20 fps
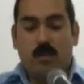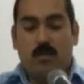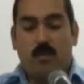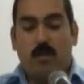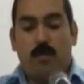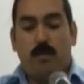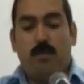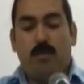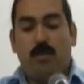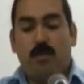
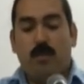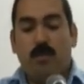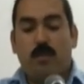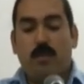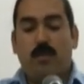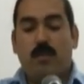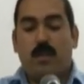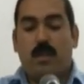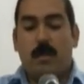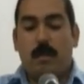to
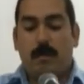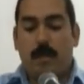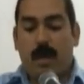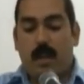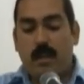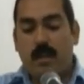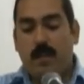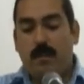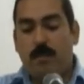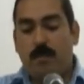improve their
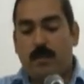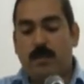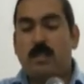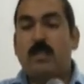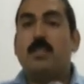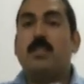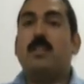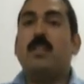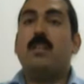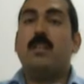competitive
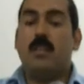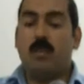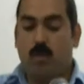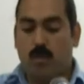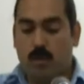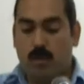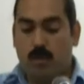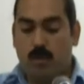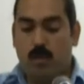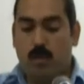positioning
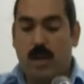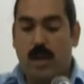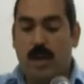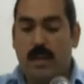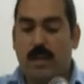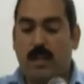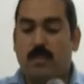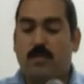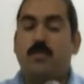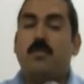
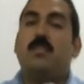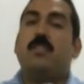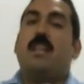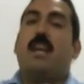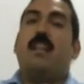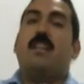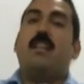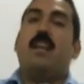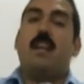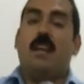worldwide and to
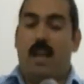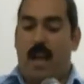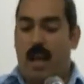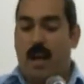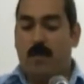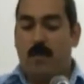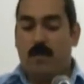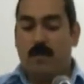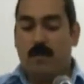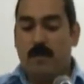stand
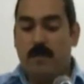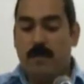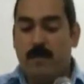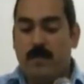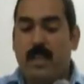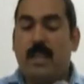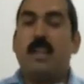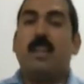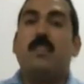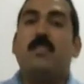out
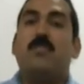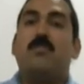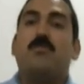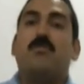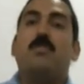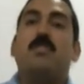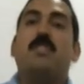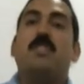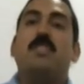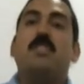in
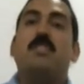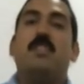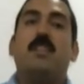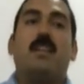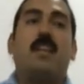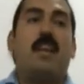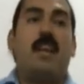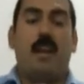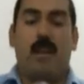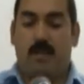
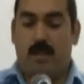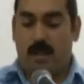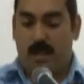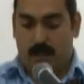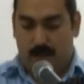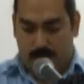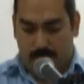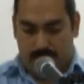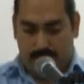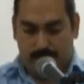strategic areas.